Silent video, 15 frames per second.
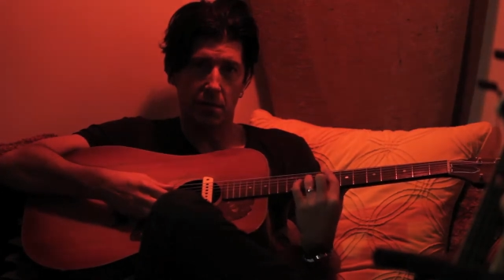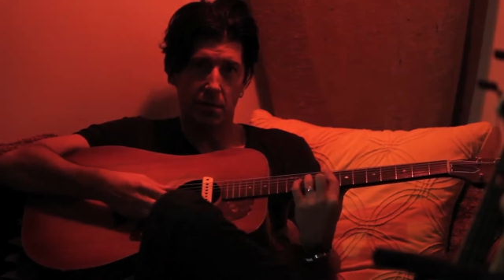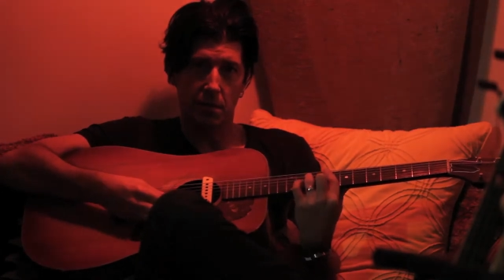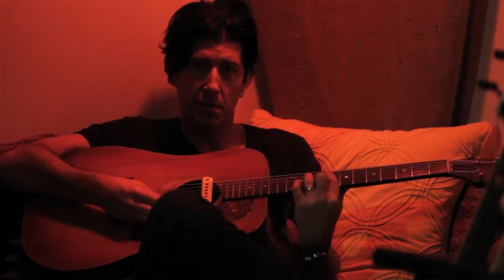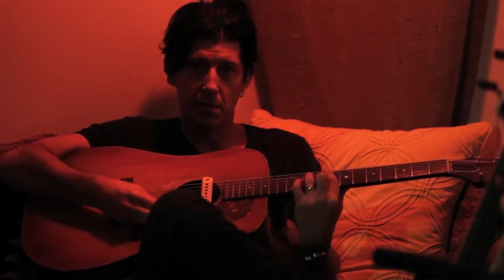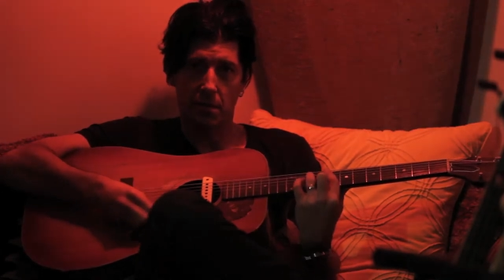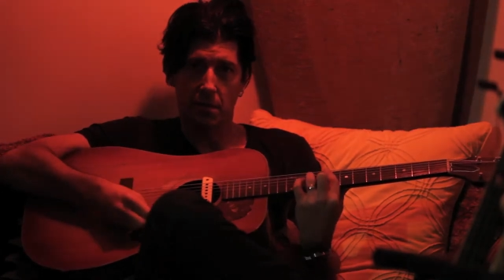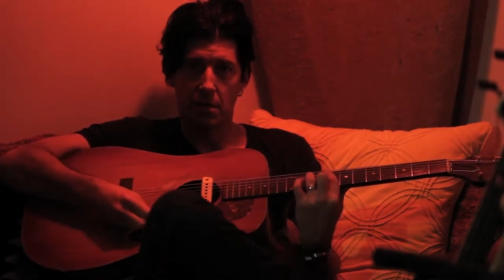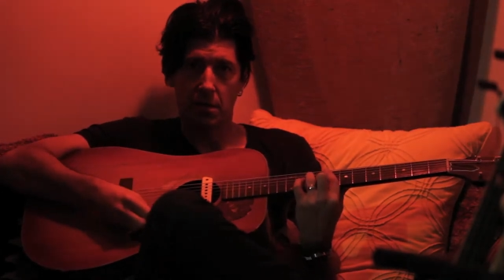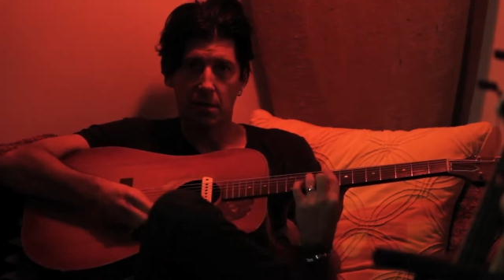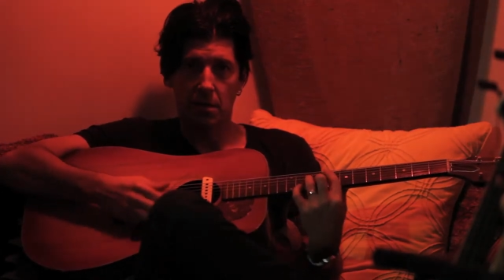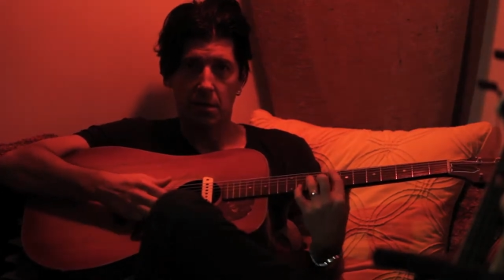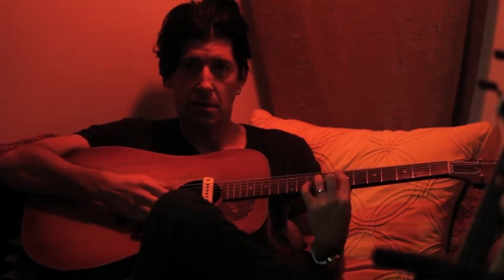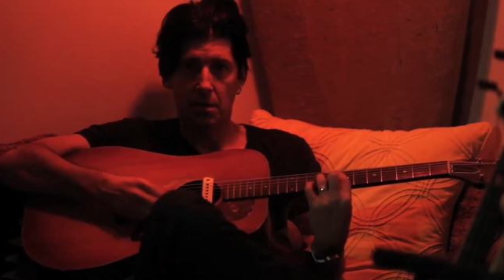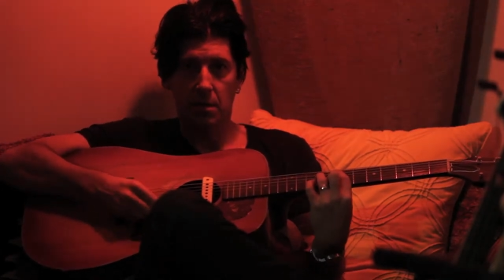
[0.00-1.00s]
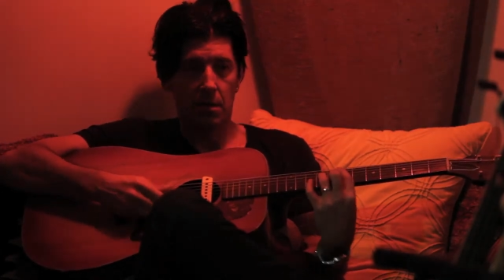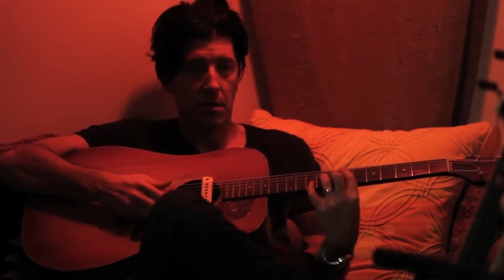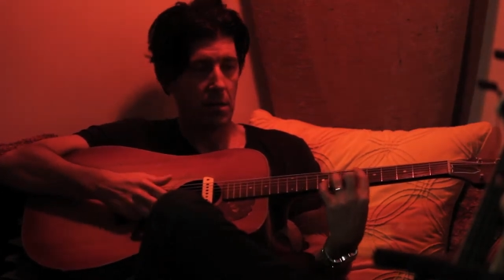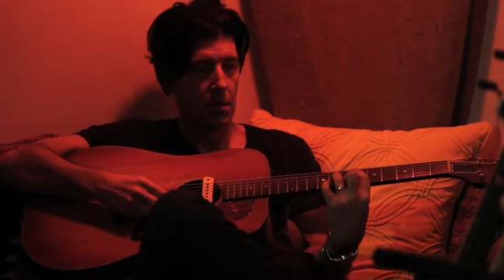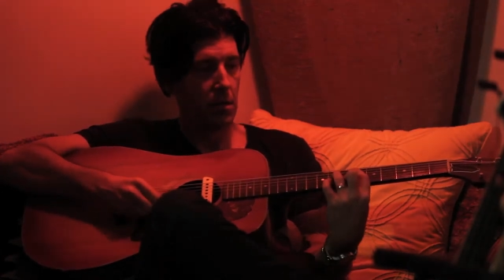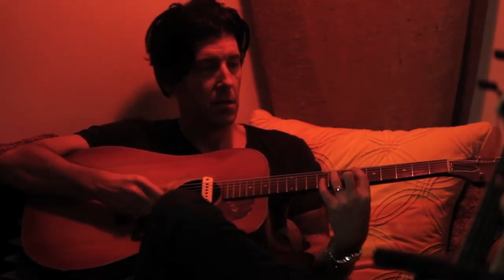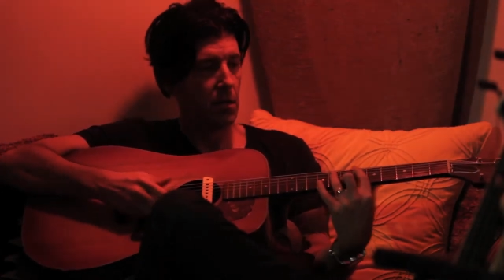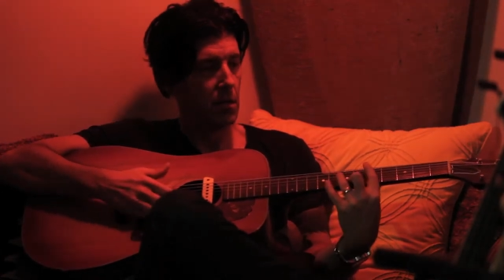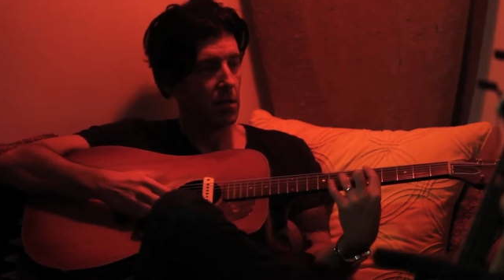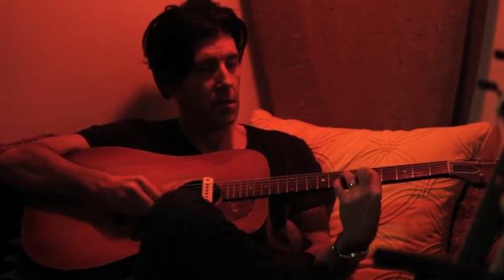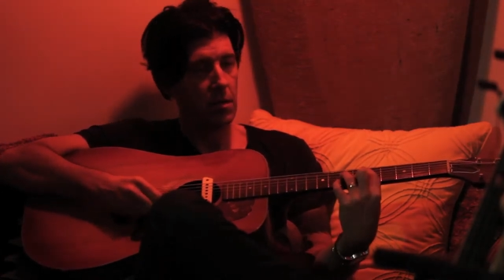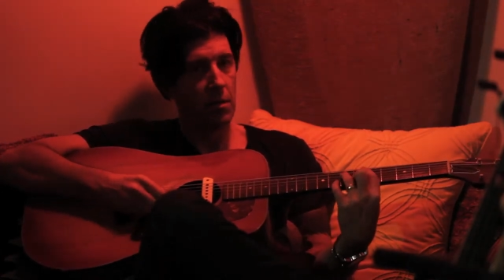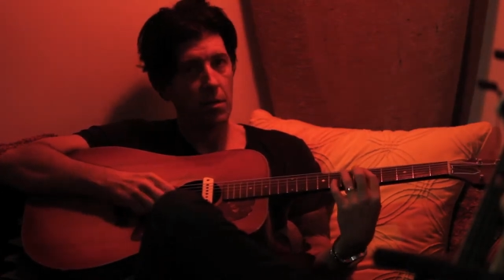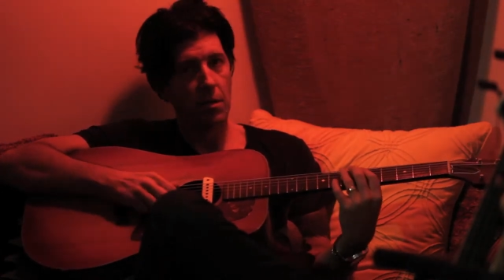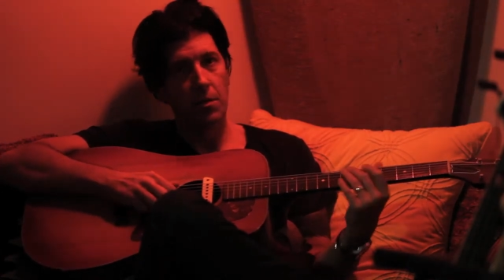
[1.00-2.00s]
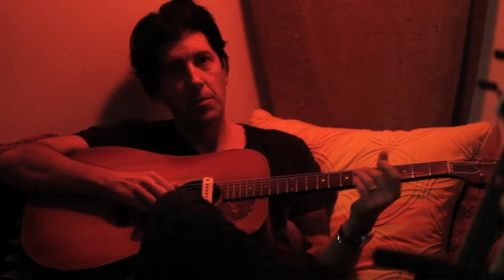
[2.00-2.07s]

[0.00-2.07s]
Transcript: Manuel or whatever.